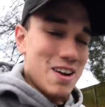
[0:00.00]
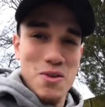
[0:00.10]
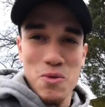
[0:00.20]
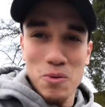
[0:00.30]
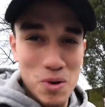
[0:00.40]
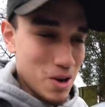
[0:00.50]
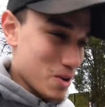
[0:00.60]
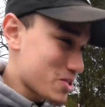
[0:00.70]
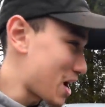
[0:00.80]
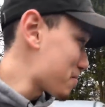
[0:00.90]
We'll
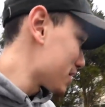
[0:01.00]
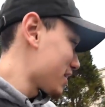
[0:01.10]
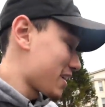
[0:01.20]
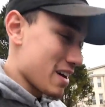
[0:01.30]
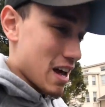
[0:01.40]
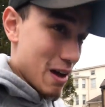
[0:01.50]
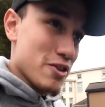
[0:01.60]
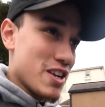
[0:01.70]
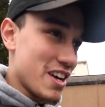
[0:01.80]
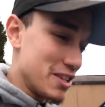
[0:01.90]
go shopping like
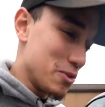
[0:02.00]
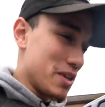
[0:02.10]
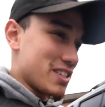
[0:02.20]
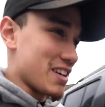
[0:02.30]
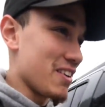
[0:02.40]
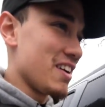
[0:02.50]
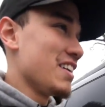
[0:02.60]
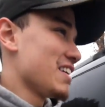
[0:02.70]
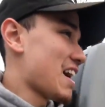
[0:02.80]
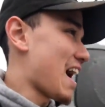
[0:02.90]
every day this week, so
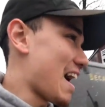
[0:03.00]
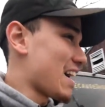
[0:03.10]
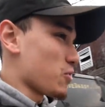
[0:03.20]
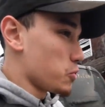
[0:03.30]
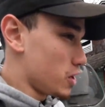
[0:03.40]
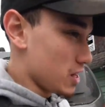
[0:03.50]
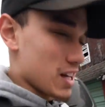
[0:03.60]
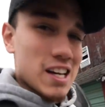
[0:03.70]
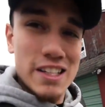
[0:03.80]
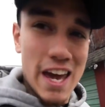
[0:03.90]
I
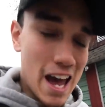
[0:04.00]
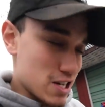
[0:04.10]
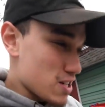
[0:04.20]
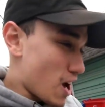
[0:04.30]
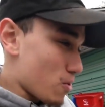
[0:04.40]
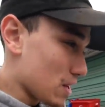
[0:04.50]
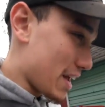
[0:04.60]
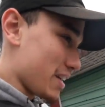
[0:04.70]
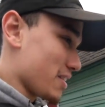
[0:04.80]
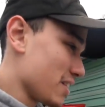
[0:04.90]
will catch y'all
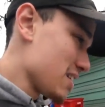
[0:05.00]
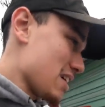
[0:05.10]
later.